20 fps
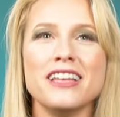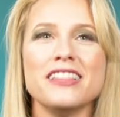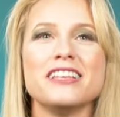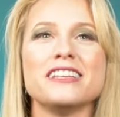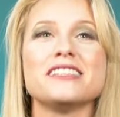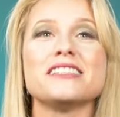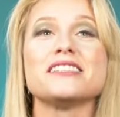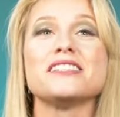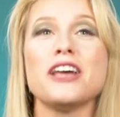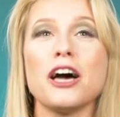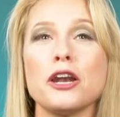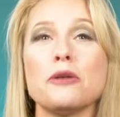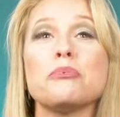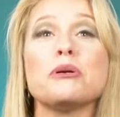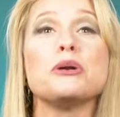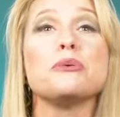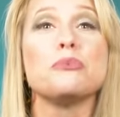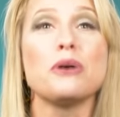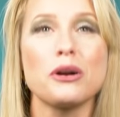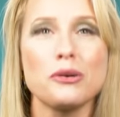This is not a
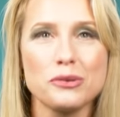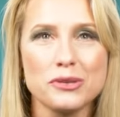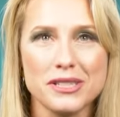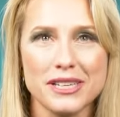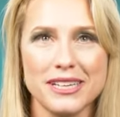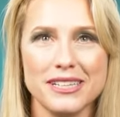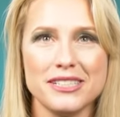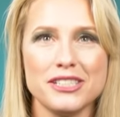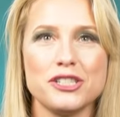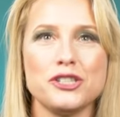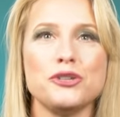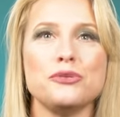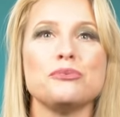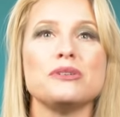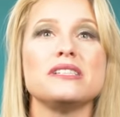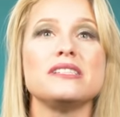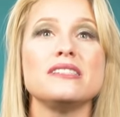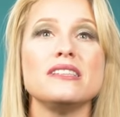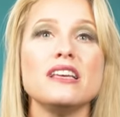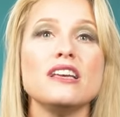prerequisite to
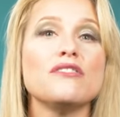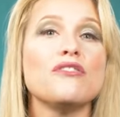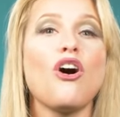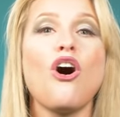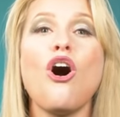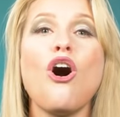receive